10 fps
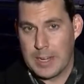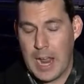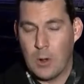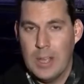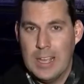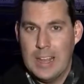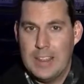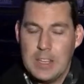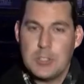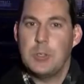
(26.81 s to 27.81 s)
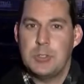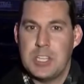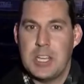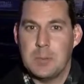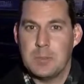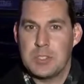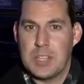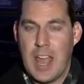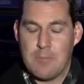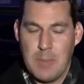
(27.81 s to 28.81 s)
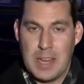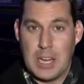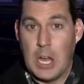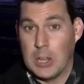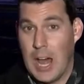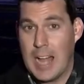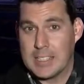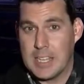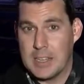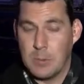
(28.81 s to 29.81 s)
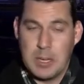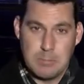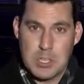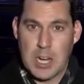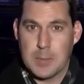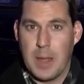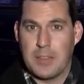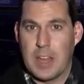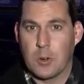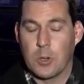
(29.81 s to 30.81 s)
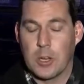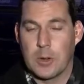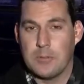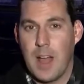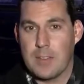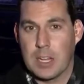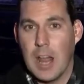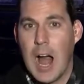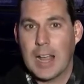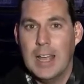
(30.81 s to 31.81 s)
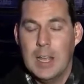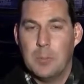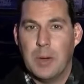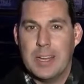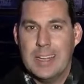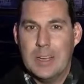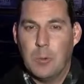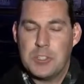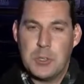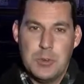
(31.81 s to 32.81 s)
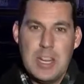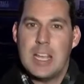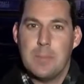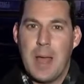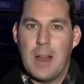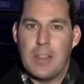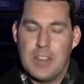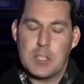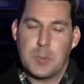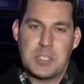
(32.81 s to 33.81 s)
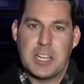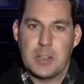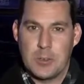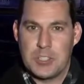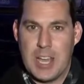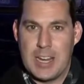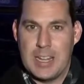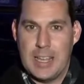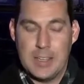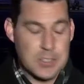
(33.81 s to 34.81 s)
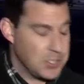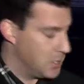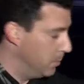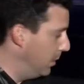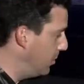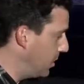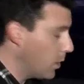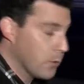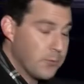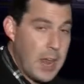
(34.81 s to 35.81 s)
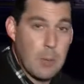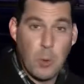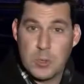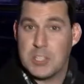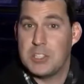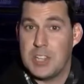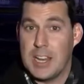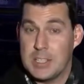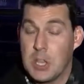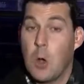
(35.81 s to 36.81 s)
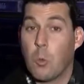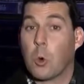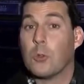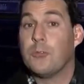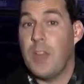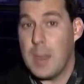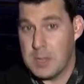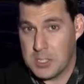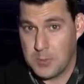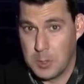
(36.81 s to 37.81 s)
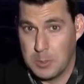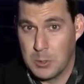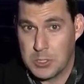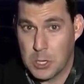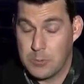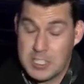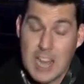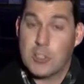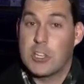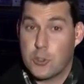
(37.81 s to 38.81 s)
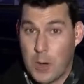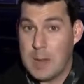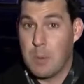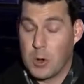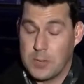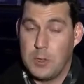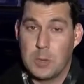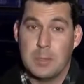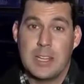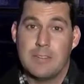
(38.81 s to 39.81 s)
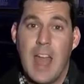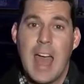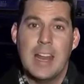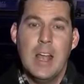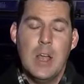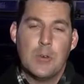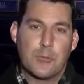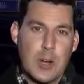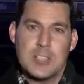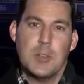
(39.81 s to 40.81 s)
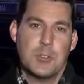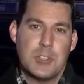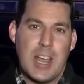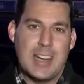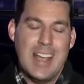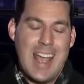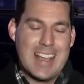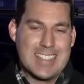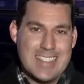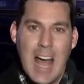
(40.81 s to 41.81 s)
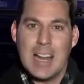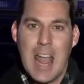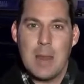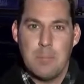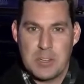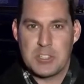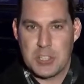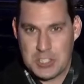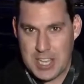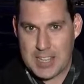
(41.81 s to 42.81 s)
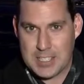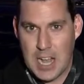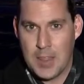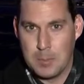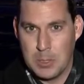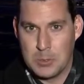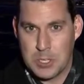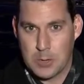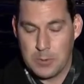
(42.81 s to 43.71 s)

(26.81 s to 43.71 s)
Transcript: Now, these two teams have met a lot, and we talked about that earlier at 5 o'clock, but What's unique about this particular setting is the blue turf. Now, Boise State is world famous for the blue turf. It's actually trademarked, if you can believe that. Fresno State has not had much success on the blue turf.